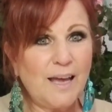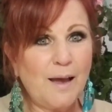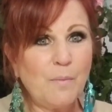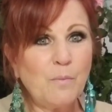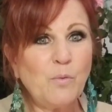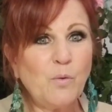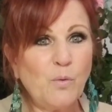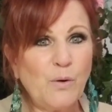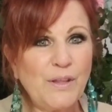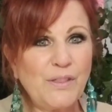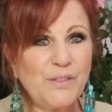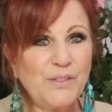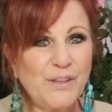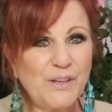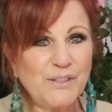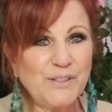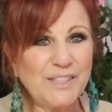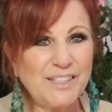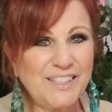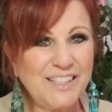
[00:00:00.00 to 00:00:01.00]
them with
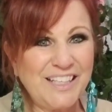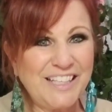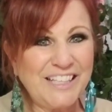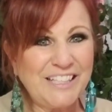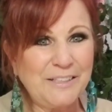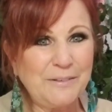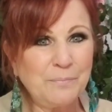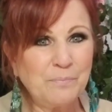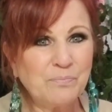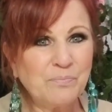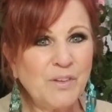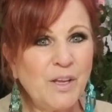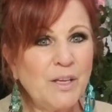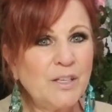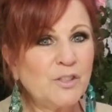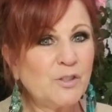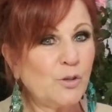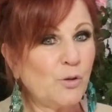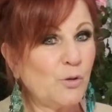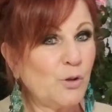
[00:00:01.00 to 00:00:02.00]
their sin.
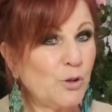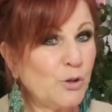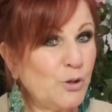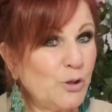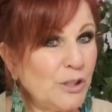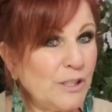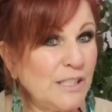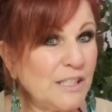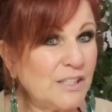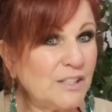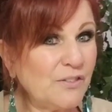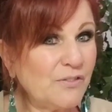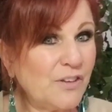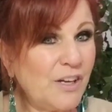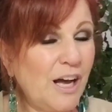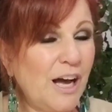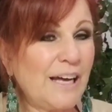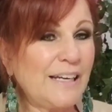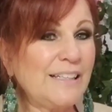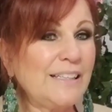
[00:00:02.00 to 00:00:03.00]
So the goodness of
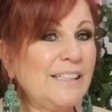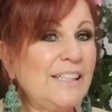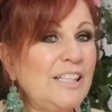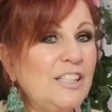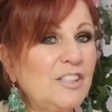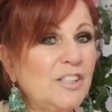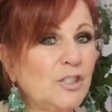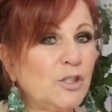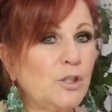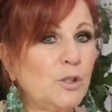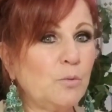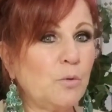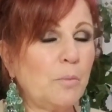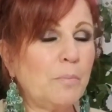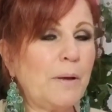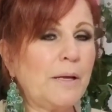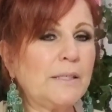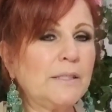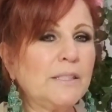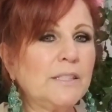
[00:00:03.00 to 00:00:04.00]
God leads us to
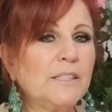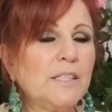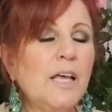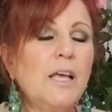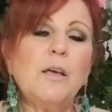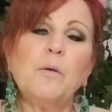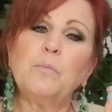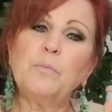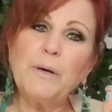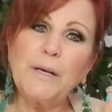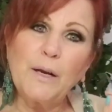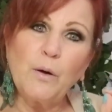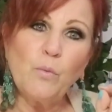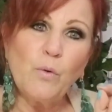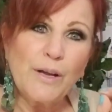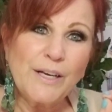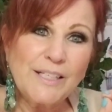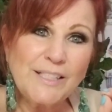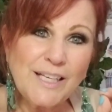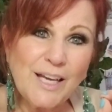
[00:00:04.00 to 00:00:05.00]
repentance. But I
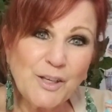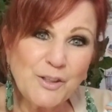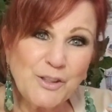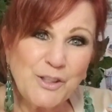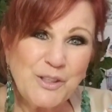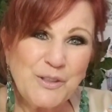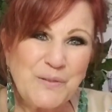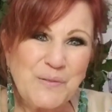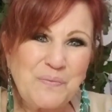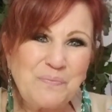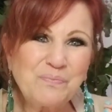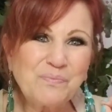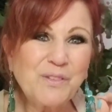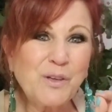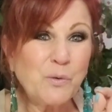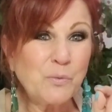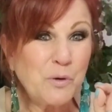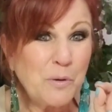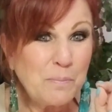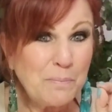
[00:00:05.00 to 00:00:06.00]
want to tell you,
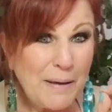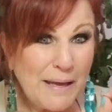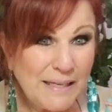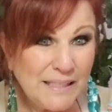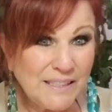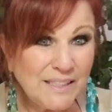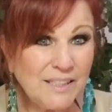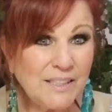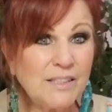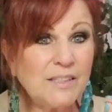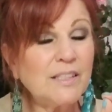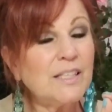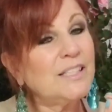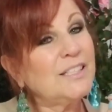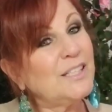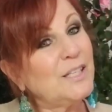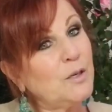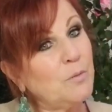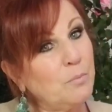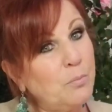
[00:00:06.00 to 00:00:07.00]
repentance
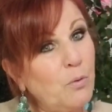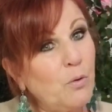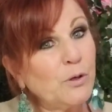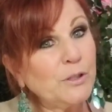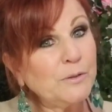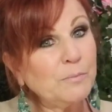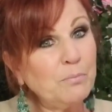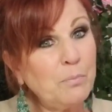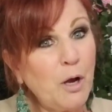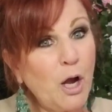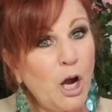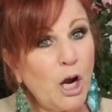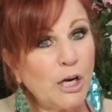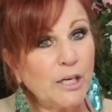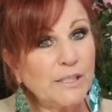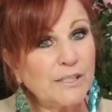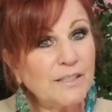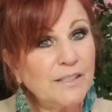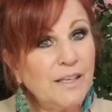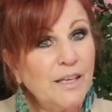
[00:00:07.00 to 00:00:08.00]
is an important
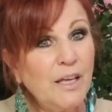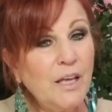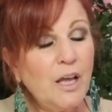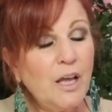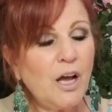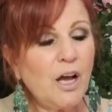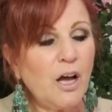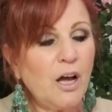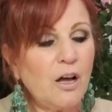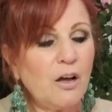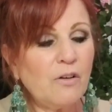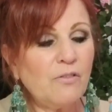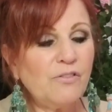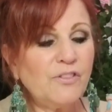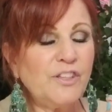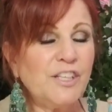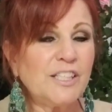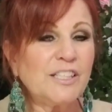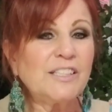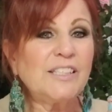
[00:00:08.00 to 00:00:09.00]
part
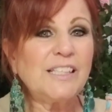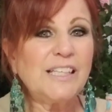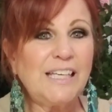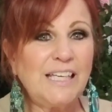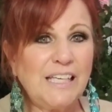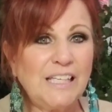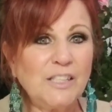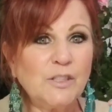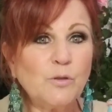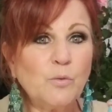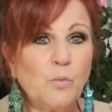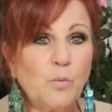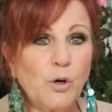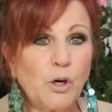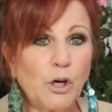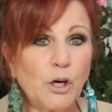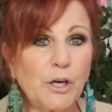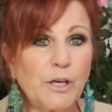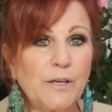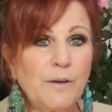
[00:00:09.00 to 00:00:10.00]
of this kingdom
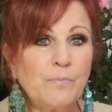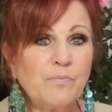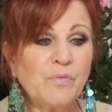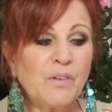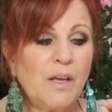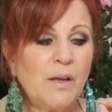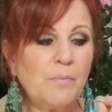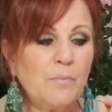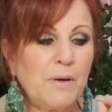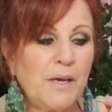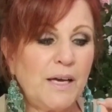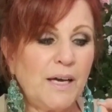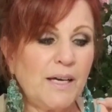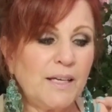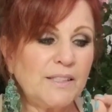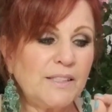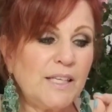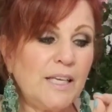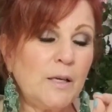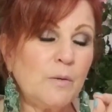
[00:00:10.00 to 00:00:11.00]
work
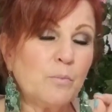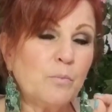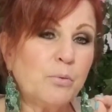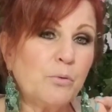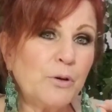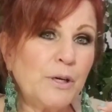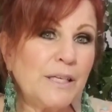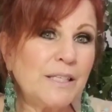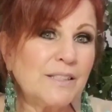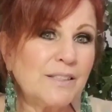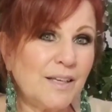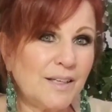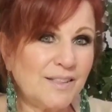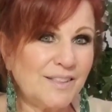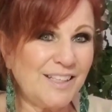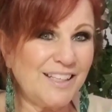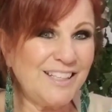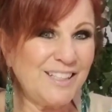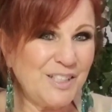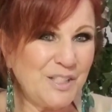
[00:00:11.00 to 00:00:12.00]
because it brings
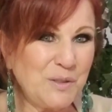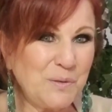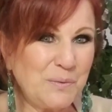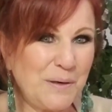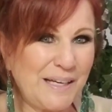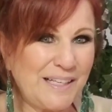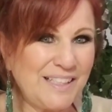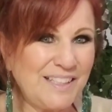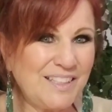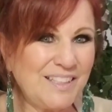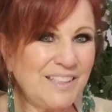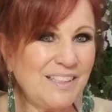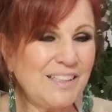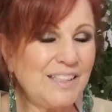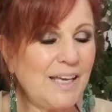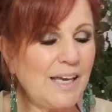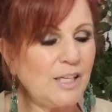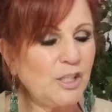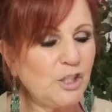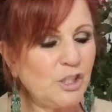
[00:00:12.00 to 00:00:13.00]
us into
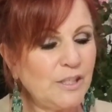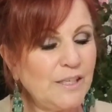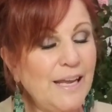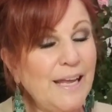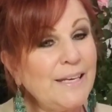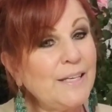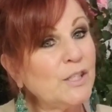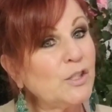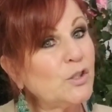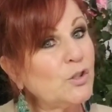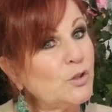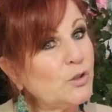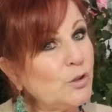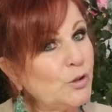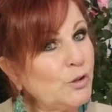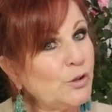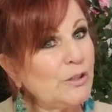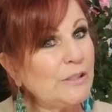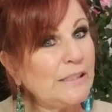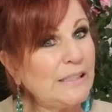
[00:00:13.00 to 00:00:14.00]
reconciliation. And it
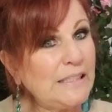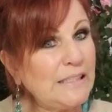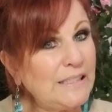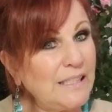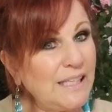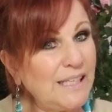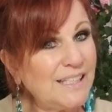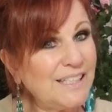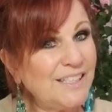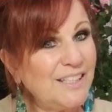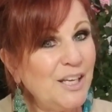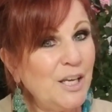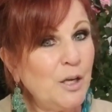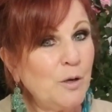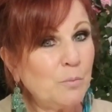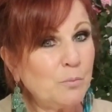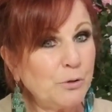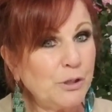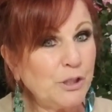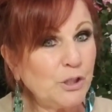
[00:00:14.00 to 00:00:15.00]
certainly did
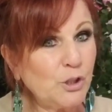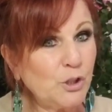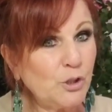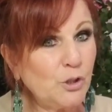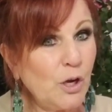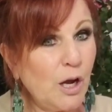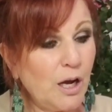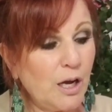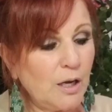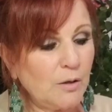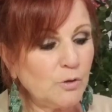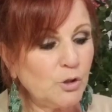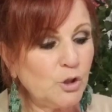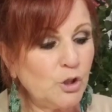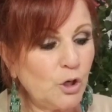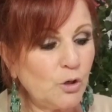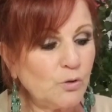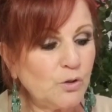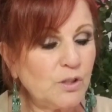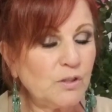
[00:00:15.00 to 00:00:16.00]
bring uh,
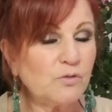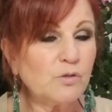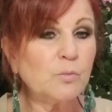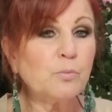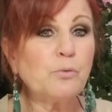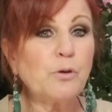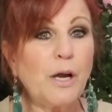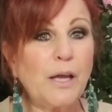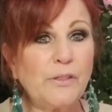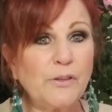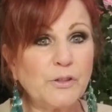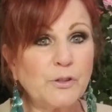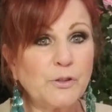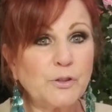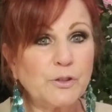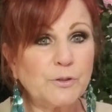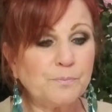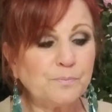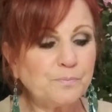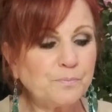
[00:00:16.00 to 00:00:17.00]
Joseph's
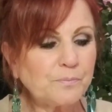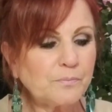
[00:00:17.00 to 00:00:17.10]
brothers